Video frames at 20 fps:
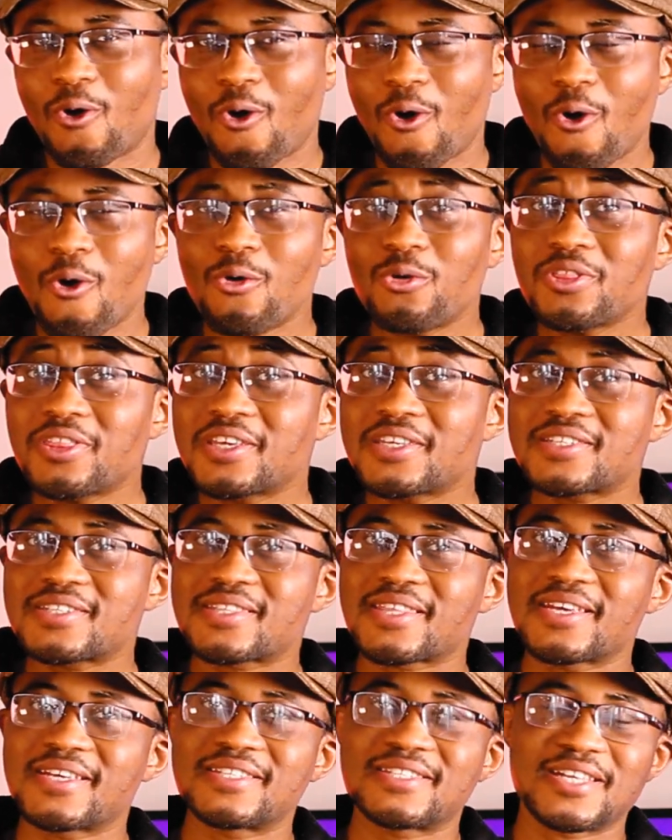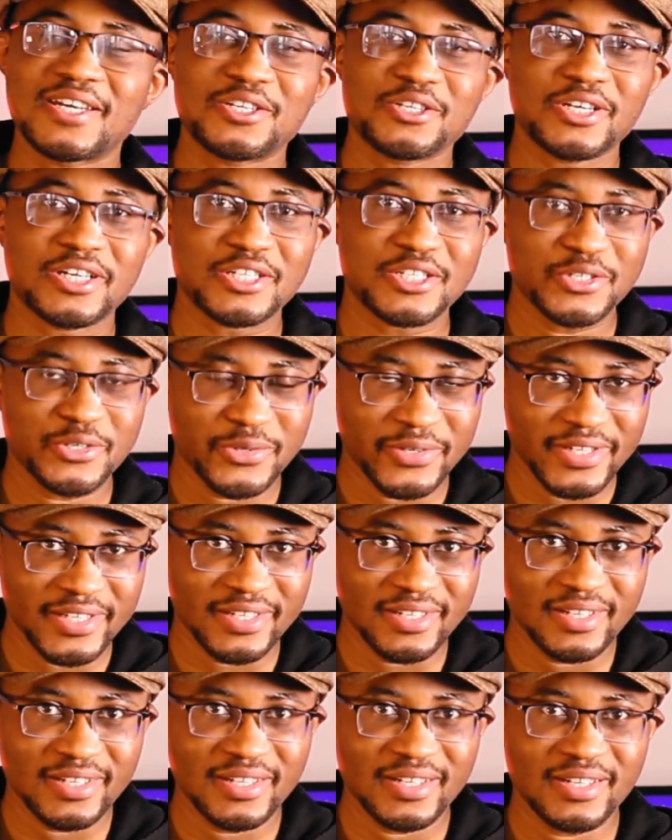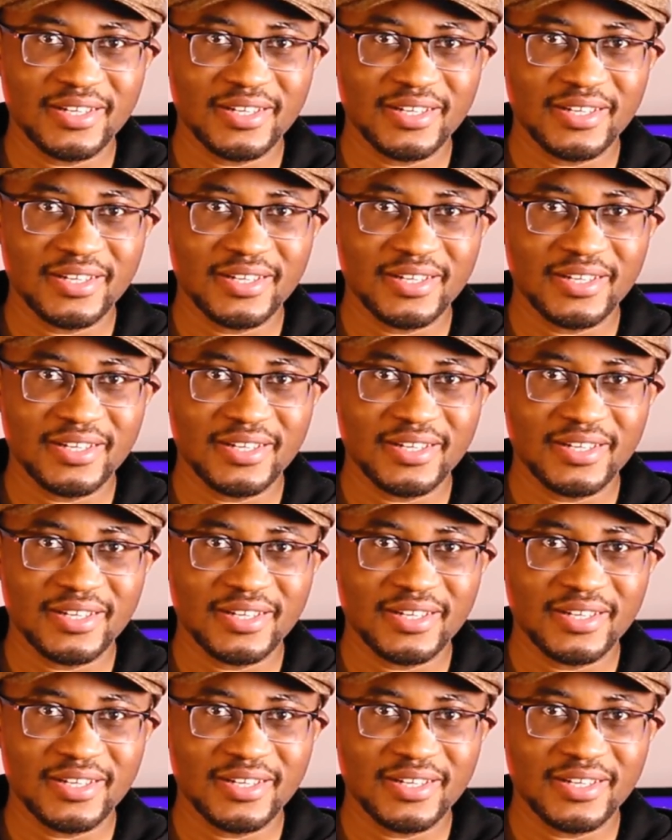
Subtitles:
All these things that you are doing